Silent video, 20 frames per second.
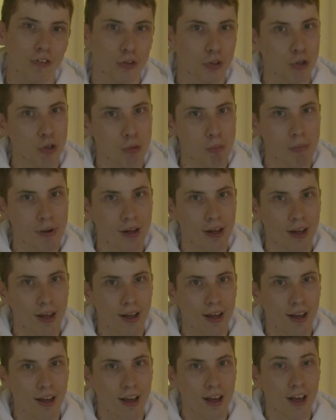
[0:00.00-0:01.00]
scoop.
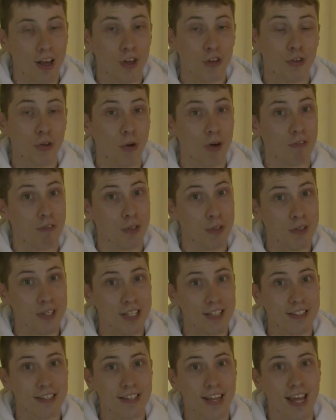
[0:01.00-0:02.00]
So if you
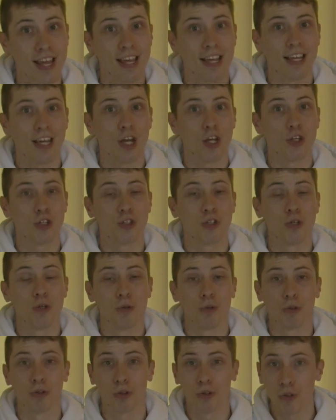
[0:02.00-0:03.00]
need to take
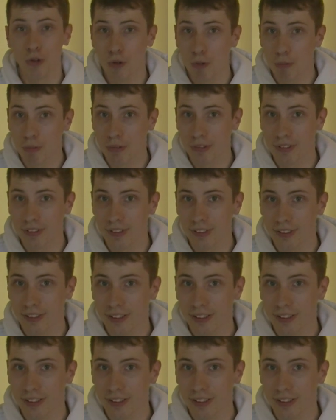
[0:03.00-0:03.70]
2 scoops,